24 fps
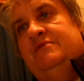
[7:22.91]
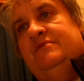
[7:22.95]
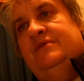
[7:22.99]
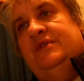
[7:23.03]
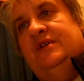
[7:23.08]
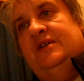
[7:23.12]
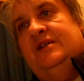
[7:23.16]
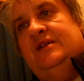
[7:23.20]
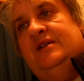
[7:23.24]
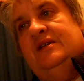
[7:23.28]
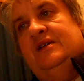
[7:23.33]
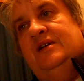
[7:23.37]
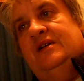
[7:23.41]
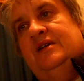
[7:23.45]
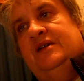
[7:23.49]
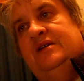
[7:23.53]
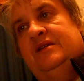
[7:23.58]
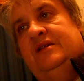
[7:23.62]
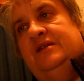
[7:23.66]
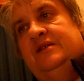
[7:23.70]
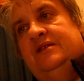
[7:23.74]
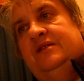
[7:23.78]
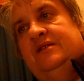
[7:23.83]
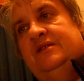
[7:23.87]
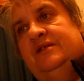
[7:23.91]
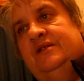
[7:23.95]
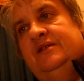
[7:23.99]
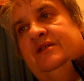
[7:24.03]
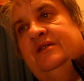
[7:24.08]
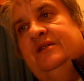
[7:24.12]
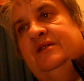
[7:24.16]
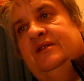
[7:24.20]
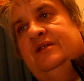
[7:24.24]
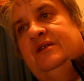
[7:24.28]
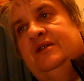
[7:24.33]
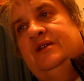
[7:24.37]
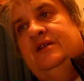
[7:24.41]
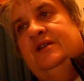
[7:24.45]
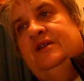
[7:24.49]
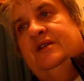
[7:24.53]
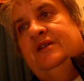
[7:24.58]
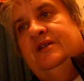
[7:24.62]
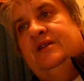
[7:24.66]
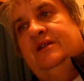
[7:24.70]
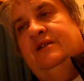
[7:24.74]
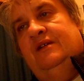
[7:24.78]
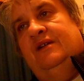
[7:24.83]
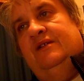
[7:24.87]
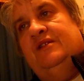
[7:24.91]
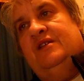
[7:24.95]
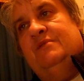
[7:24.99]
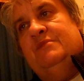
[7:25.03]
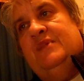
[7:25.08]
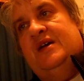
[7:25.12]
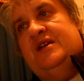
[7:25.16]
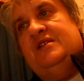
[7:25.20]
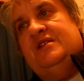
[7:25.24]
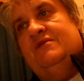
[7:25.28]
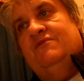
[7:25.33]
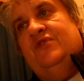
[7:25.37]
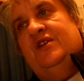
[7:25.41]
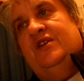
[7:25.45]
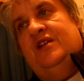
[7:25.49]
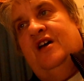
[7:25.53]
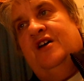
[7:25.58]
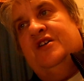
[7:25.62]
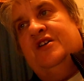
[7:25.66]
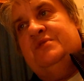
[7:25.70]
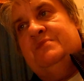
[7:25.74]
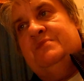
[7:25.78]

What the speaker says: okay. You'll have to make some videos,